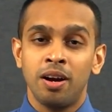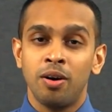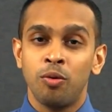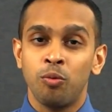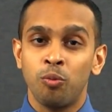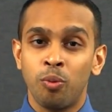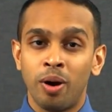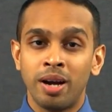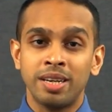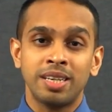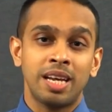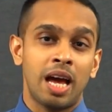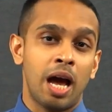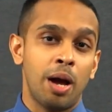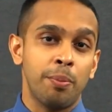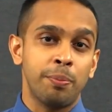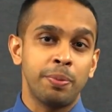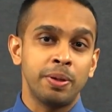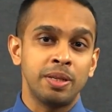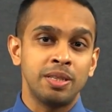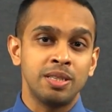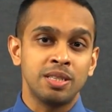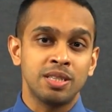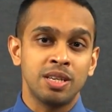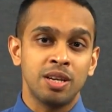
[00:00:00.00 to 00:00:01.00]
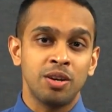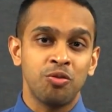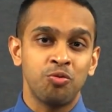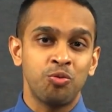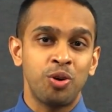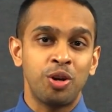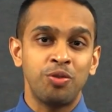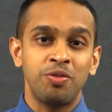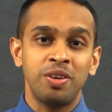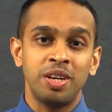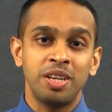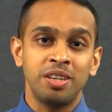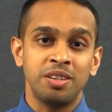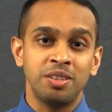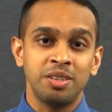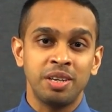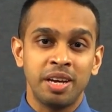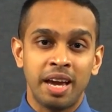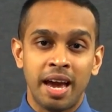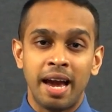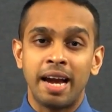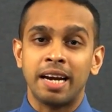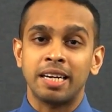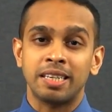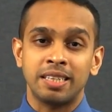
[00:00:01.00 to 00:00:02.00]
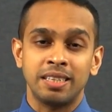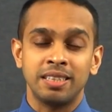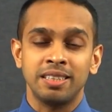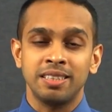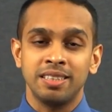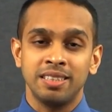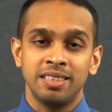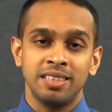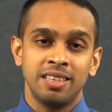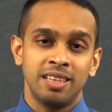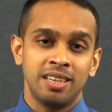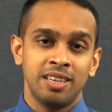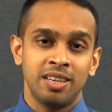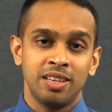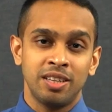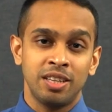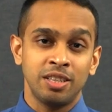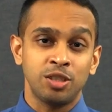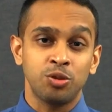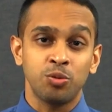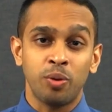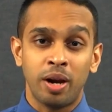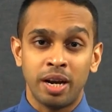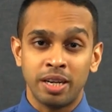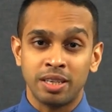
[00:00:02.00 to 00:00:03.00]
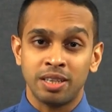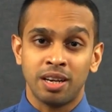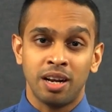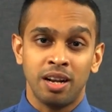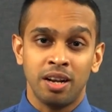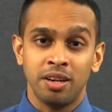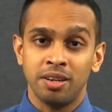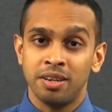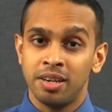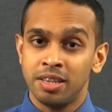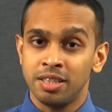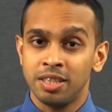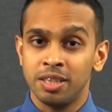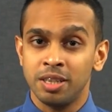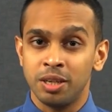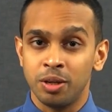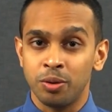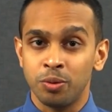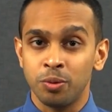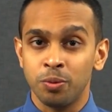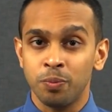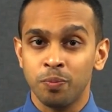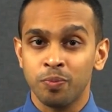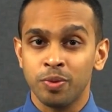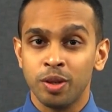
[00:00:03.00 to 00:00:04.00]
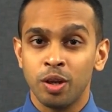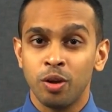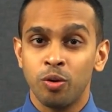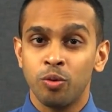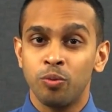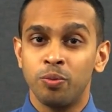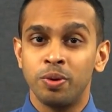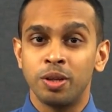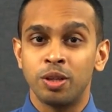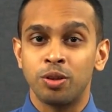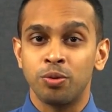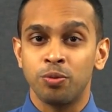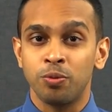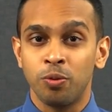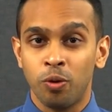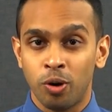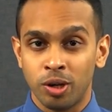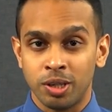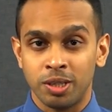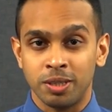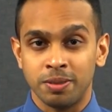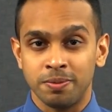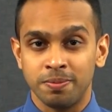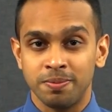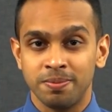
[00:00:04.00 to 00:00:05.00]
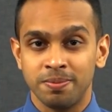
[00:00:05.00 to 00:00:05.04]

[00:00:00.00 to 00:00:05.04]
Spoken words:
what happens when we react this white color residue with water.